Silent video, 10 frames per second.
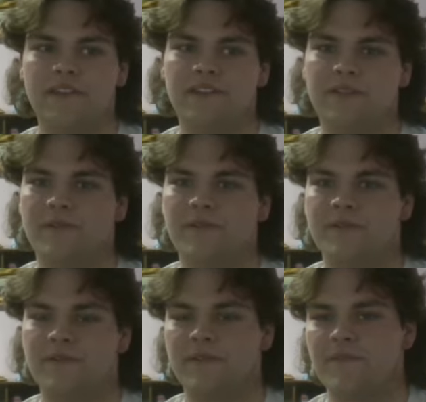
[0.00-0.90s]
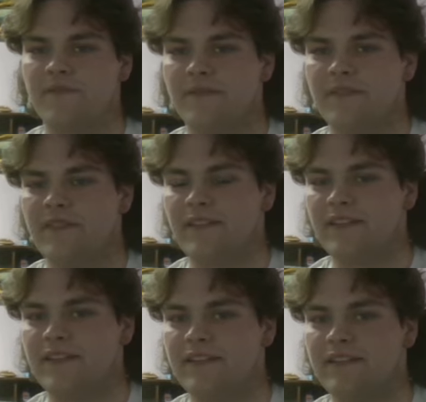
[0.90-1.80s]
this one.
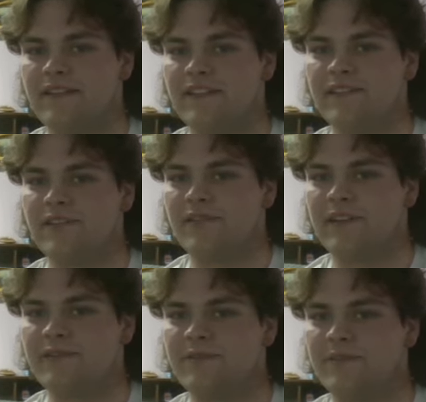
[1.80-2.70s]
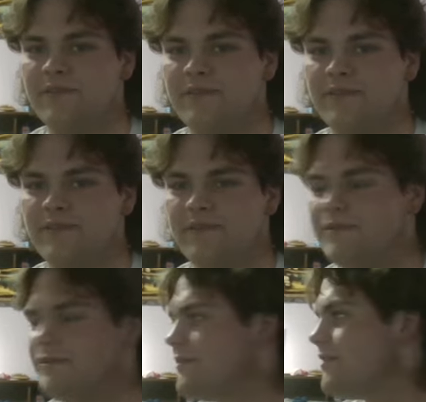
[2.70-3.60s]
Ooh. This is our next one.
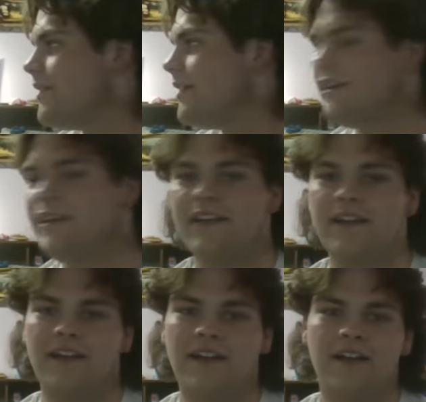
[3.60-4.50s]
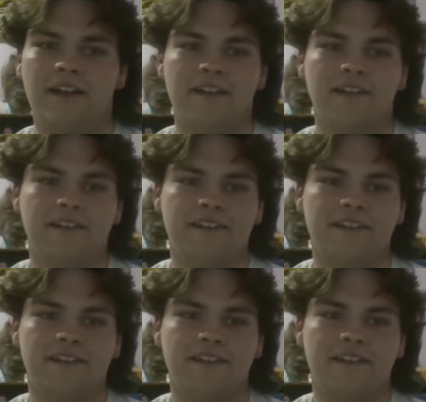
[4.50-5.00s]
Literal daddy.